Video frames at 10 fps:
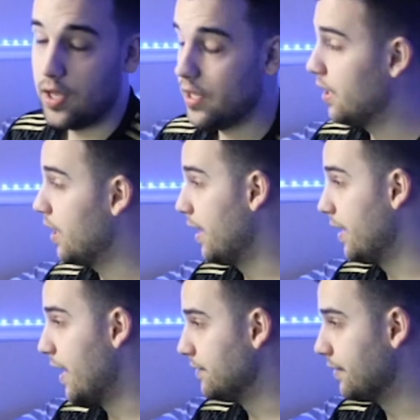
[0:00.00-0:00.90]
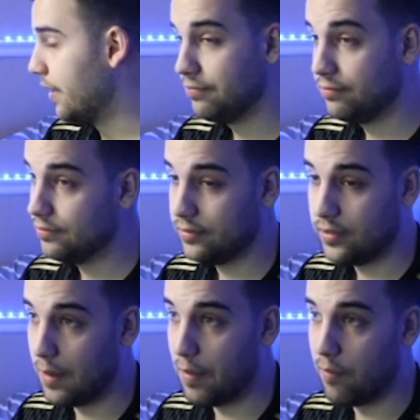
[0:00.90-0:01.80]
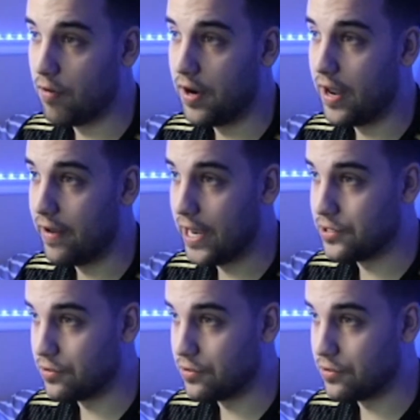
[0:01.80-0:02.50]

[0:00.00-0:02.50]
I, I, I'm, I'm running out of answers here,